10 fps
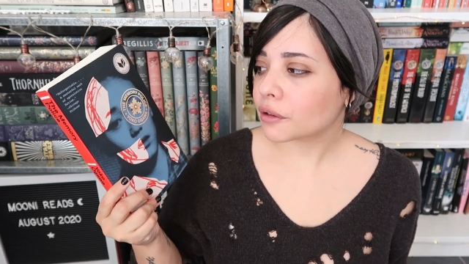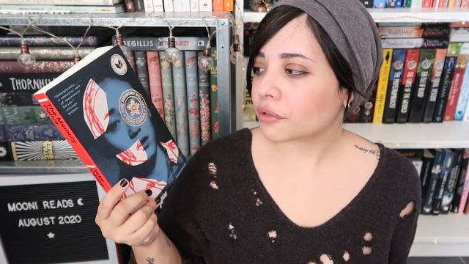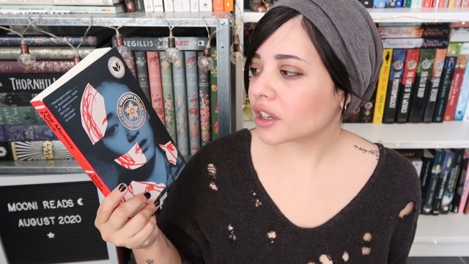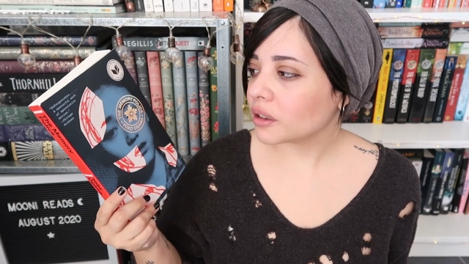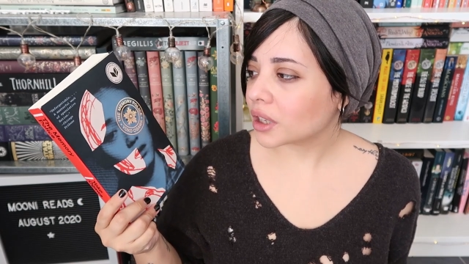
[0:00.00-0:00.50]
I
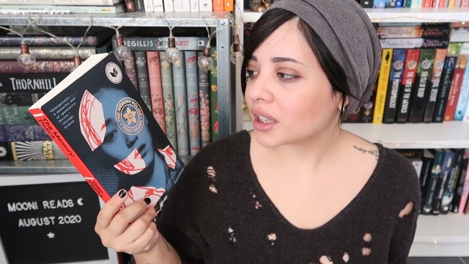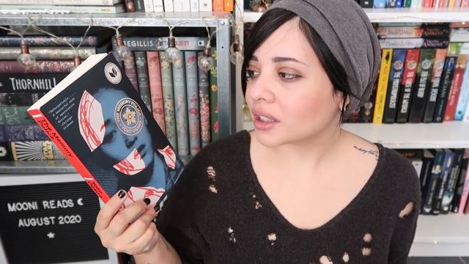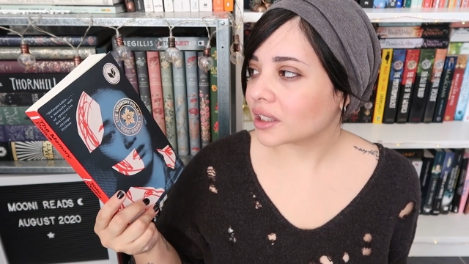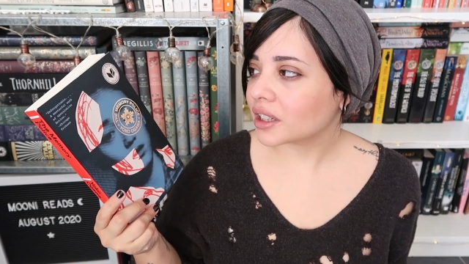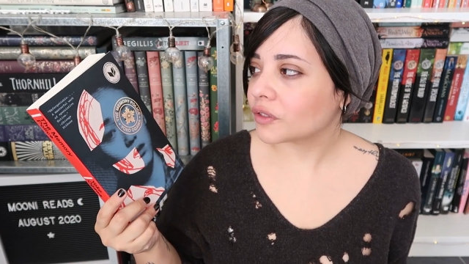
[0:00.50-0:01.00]

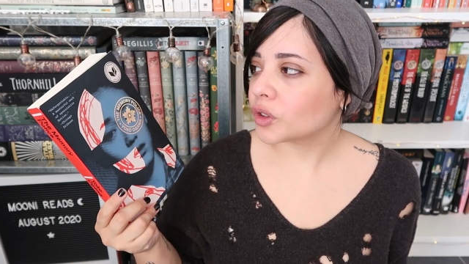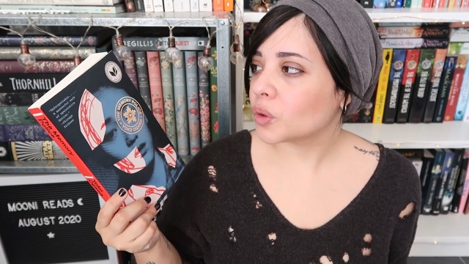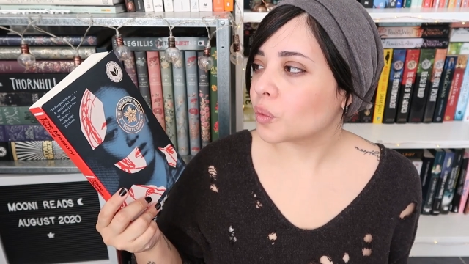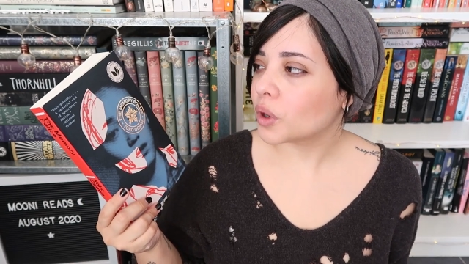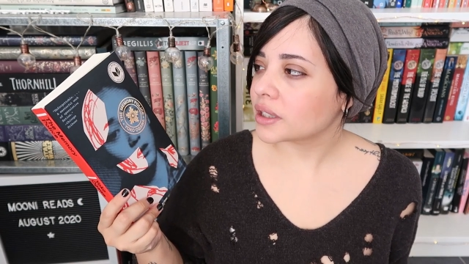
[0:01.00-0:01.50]
recommend that if
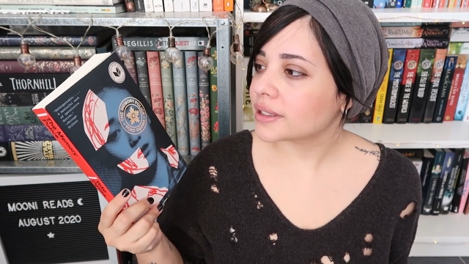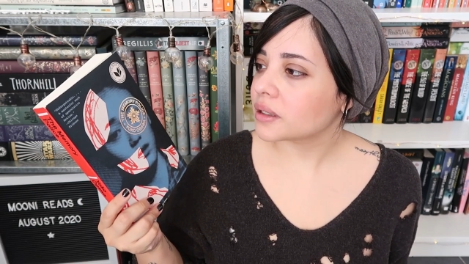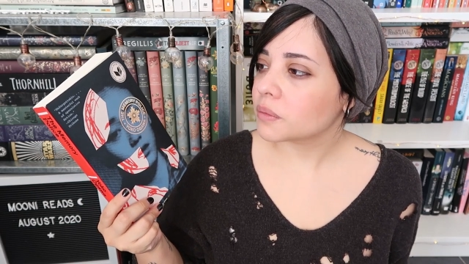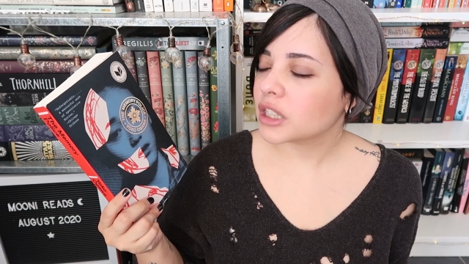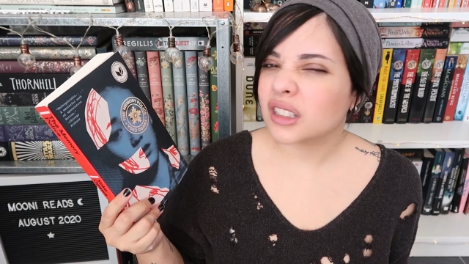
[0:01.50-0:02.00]
you want
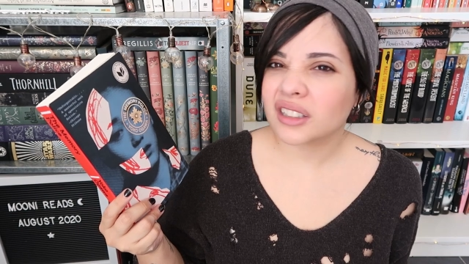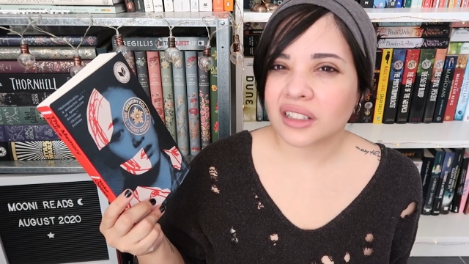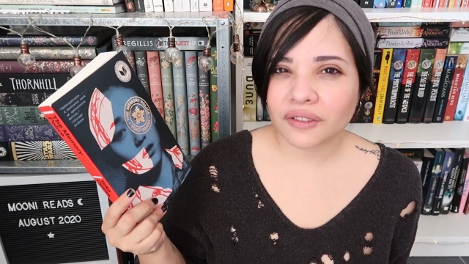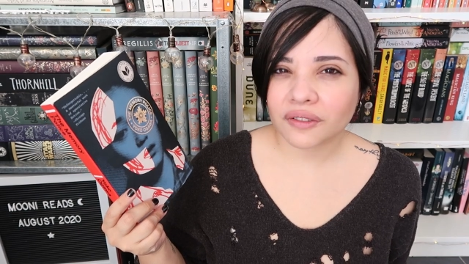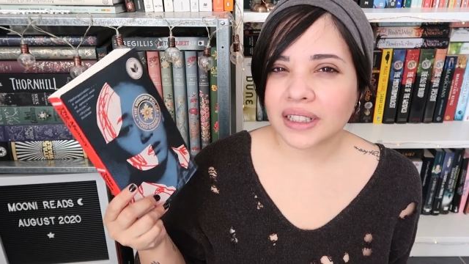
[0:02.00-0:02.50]
something
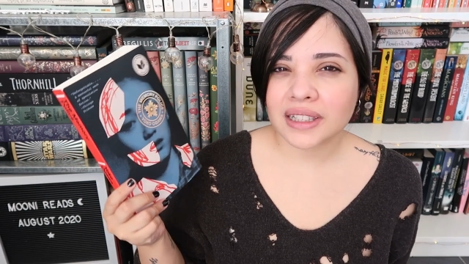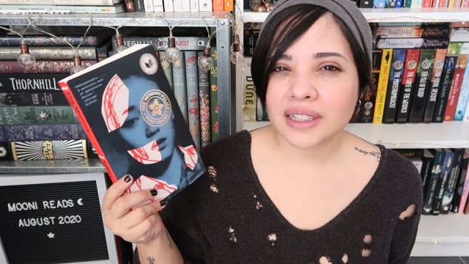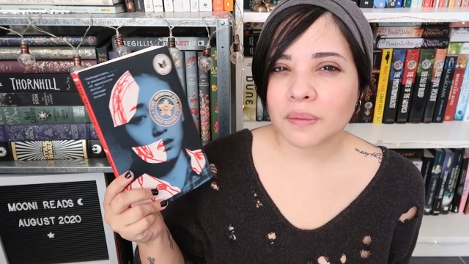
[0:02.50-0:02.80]
different,